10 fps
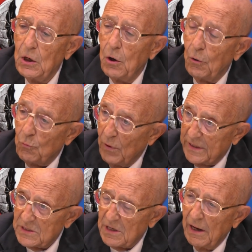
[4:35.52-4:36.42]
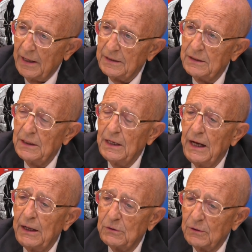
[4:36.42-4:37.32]
on one side,
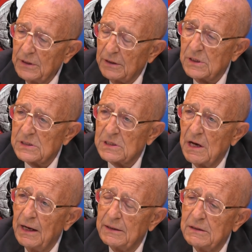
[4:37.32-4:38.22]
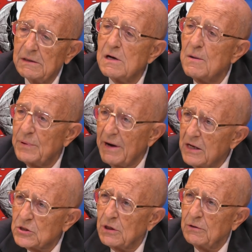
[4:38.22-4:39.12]
and on the other side, the
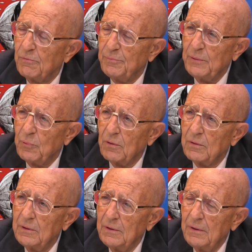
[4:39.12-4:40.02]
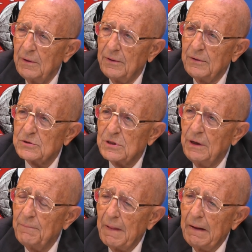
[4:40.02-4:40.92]
cooperation of people, you
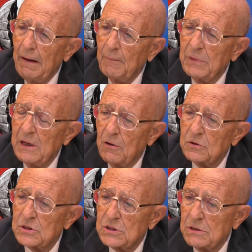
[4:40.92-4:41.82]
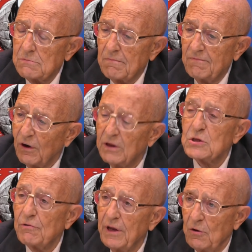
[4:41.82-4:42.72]
see. Because voluntary